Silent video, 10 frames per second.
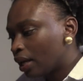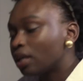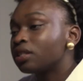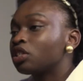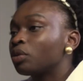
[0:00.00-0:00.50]
It
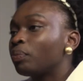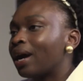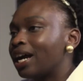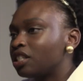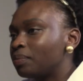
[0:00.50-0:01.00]
doesn't
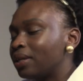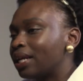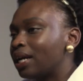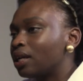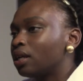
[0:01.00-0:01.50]
surprise me
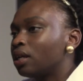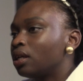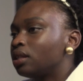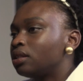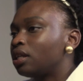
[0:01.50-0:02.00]
that
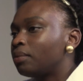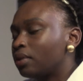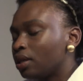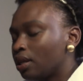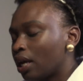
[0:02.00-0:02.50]

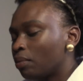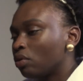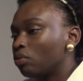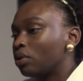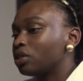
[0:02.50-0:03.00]
Timnit
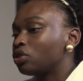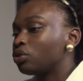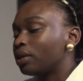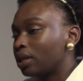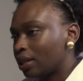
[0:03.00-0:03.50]
Gebru was
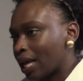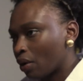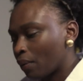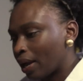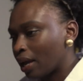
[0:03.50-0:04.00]
treated
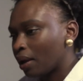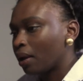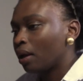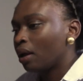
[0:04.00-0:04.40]
that way.